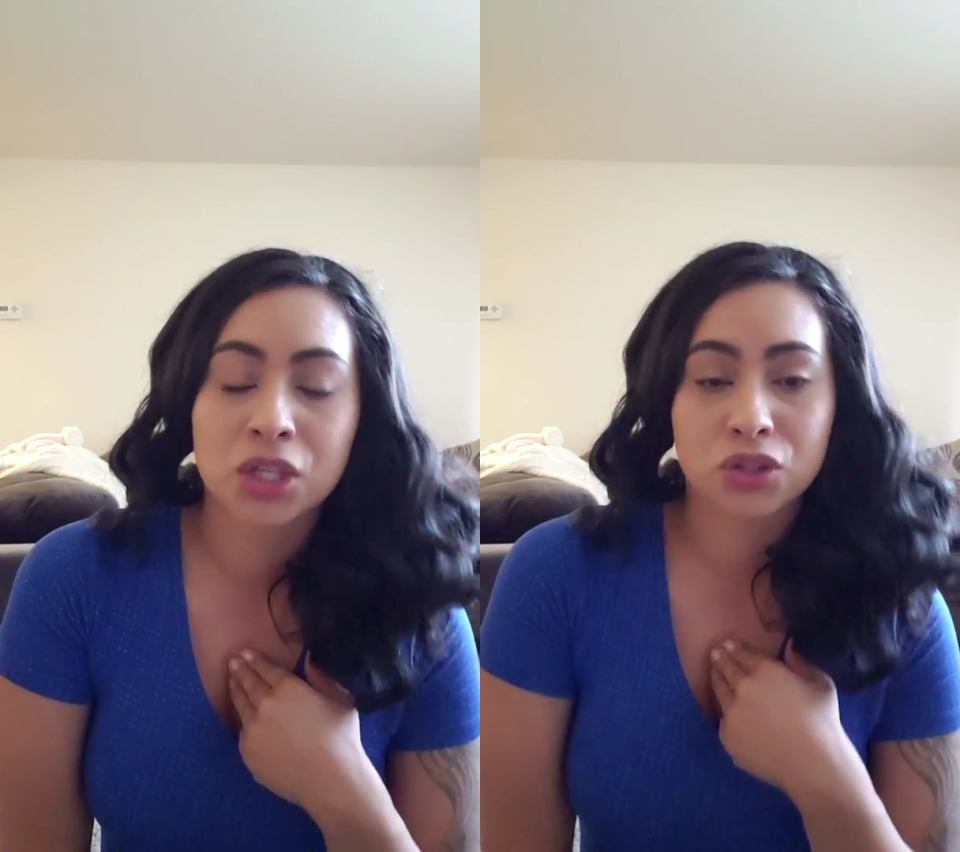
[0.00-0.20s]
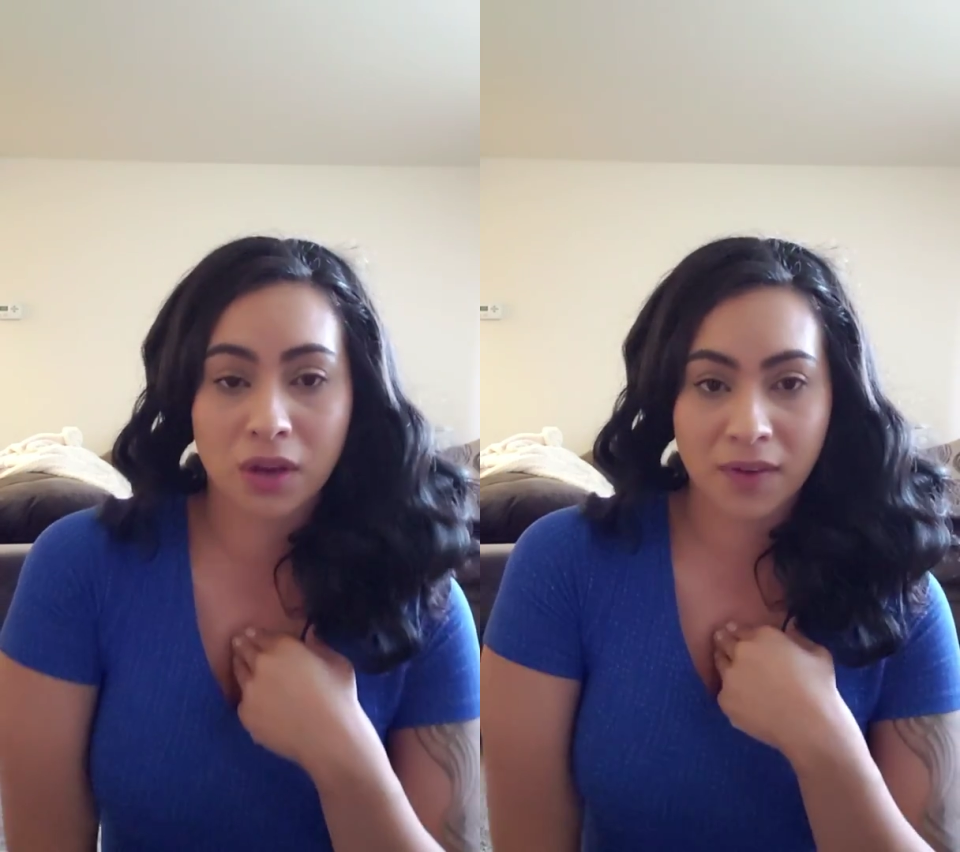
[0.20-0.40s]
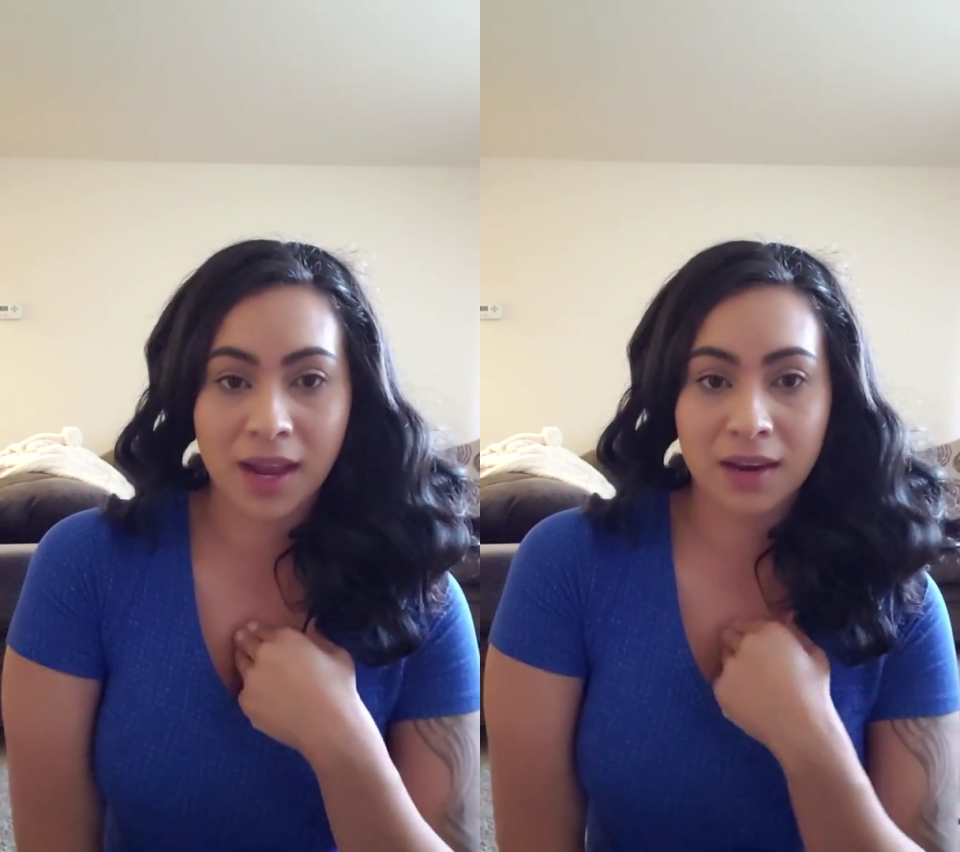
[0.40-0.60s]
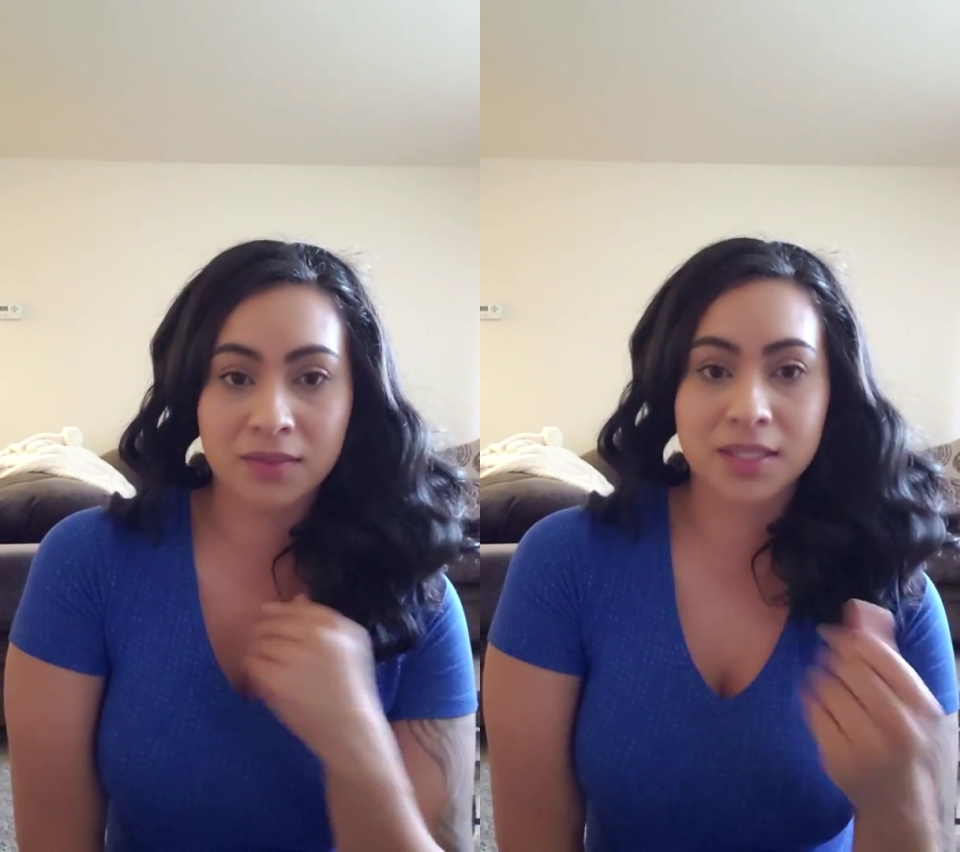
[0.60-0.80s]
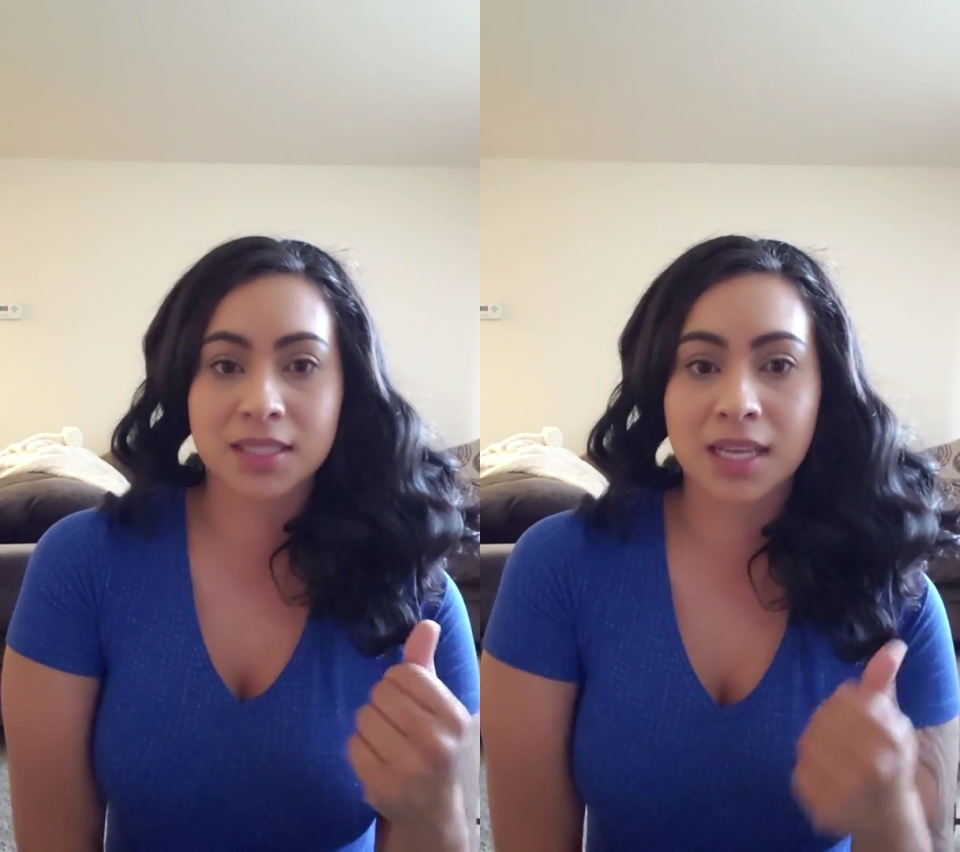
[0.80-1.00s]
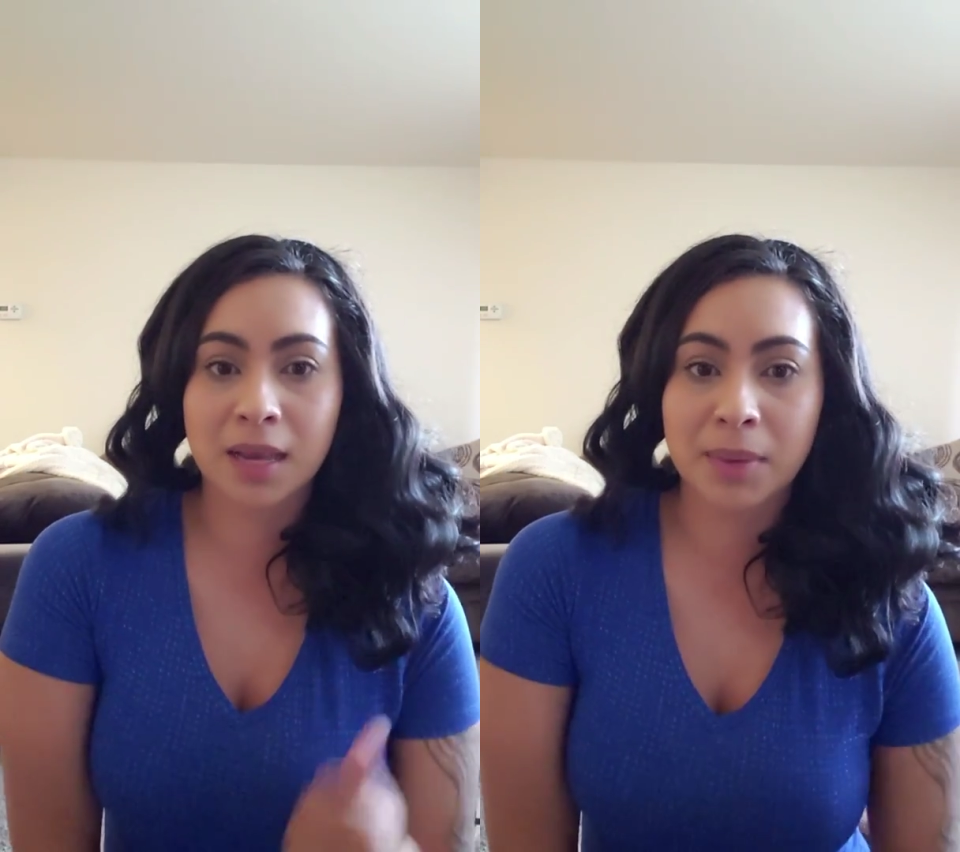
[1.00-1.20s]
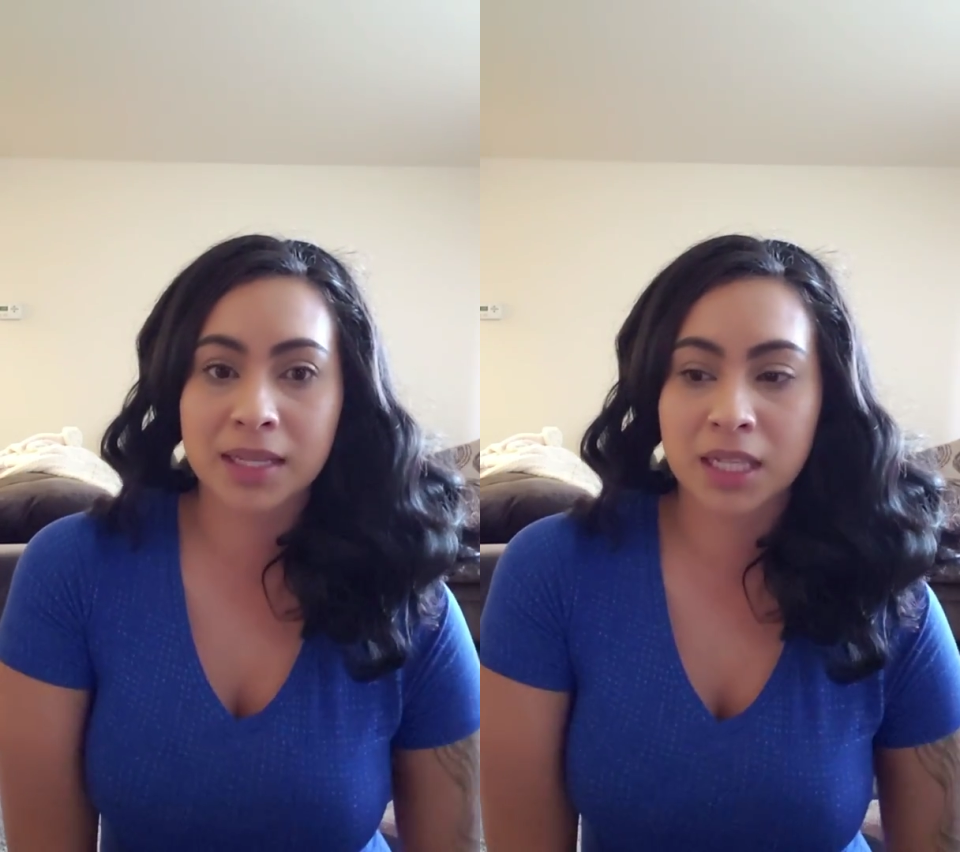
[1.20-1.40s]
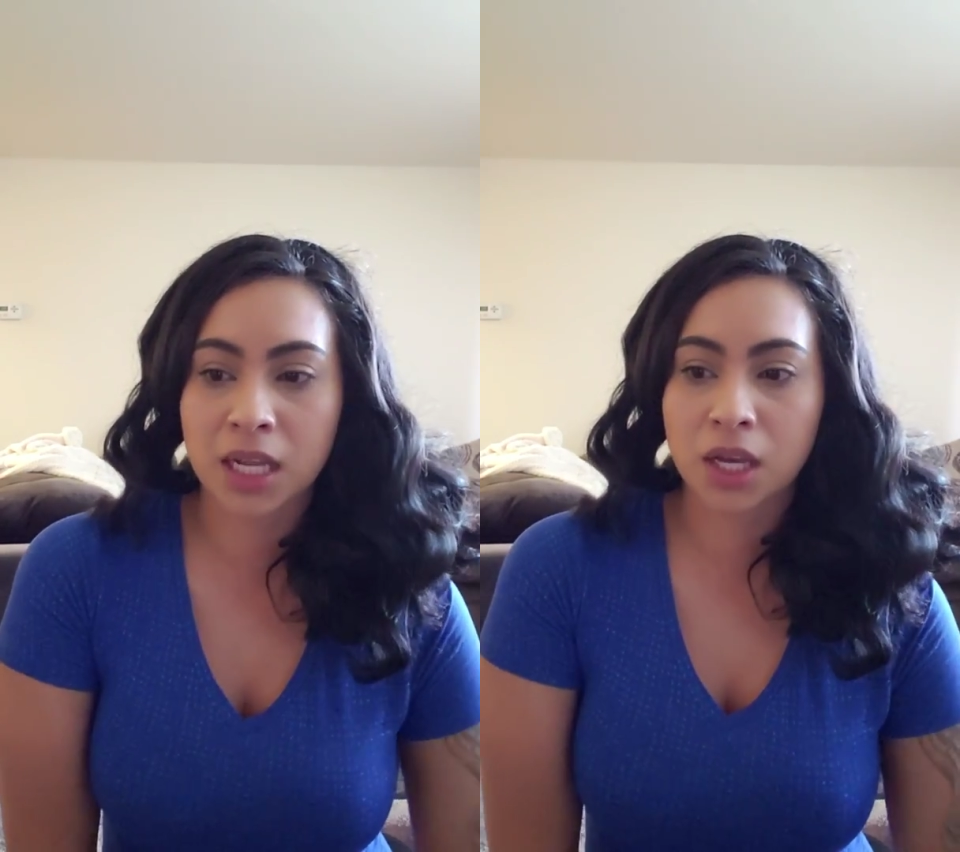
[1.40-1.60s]
So if I ever see him
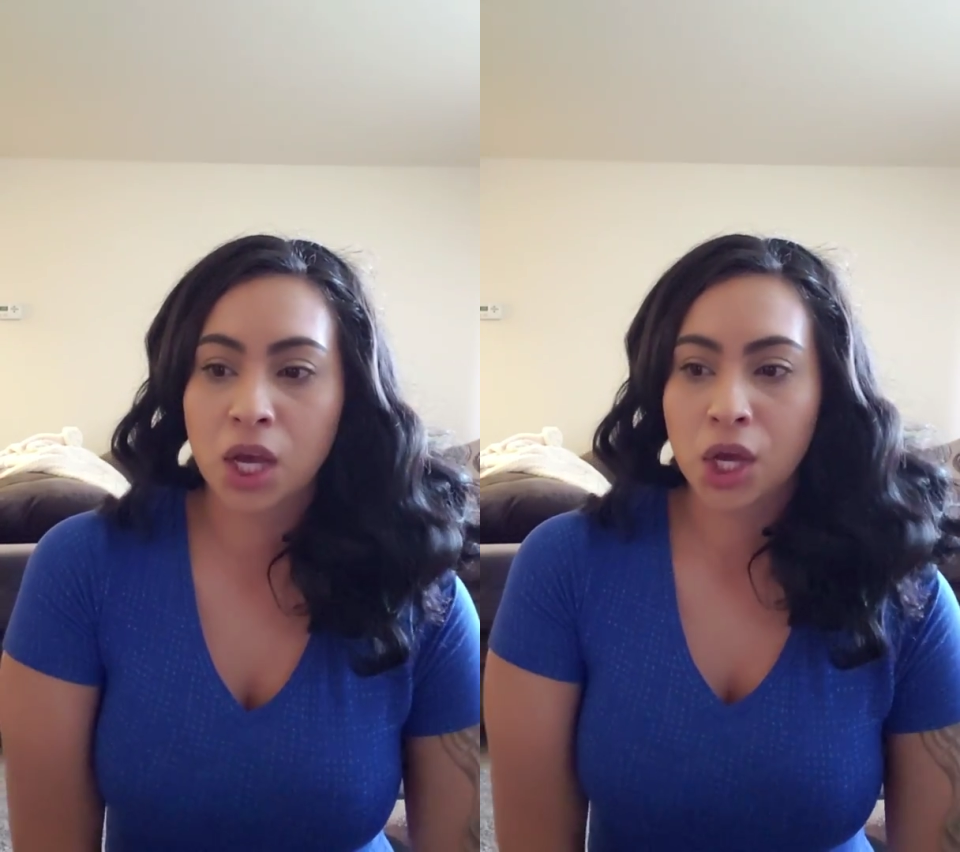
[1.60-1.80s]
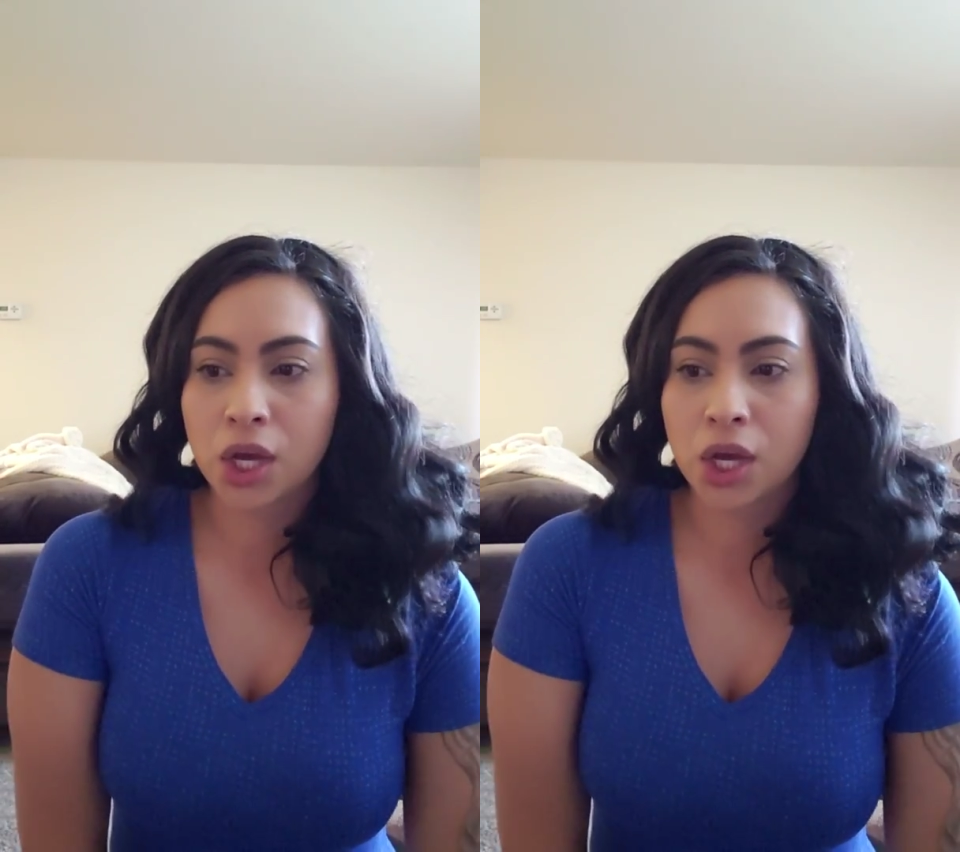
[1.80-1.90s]
acting like,